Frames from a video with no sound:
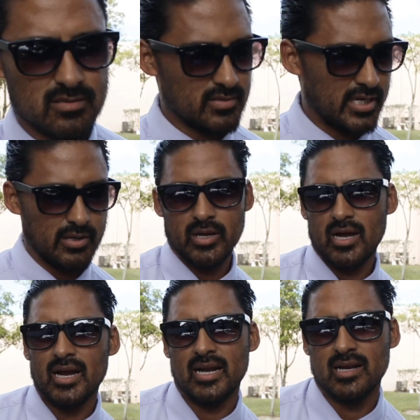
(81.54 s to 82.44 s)
Uh, anyway,
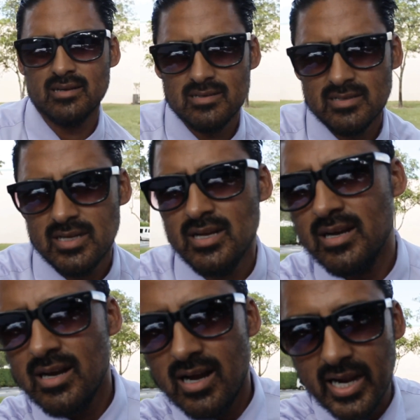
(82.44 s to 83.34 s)
I gotta
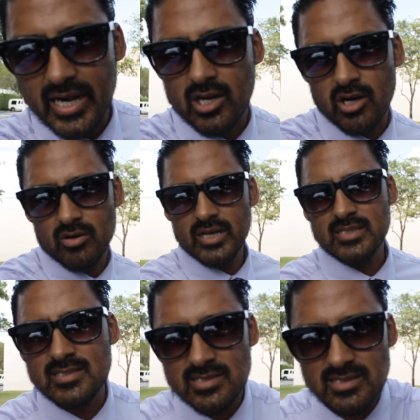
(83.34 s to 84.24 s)
I gotta go.
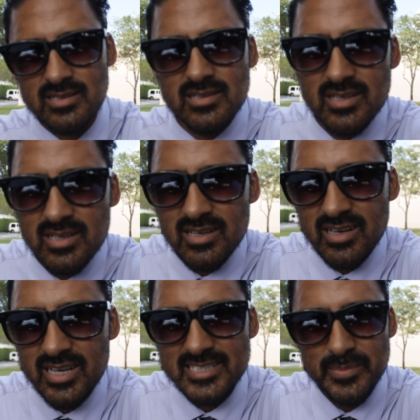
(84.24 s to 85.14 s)
It's
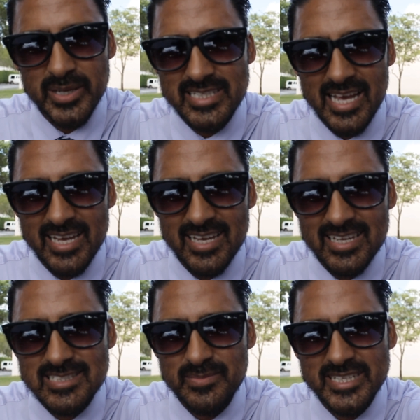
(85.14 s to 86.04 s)
it's a big day.
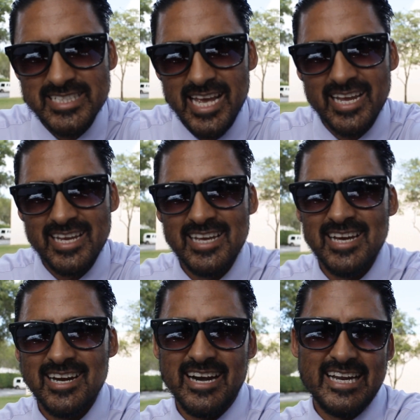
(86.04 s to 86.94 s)
It's a big day.
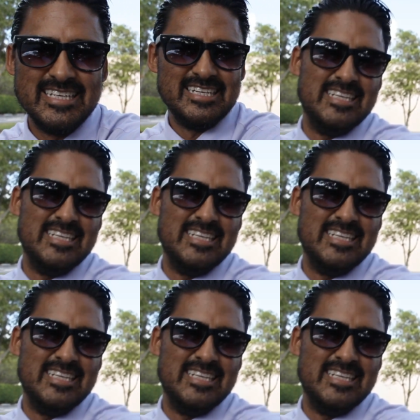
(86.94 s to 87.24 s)
All right.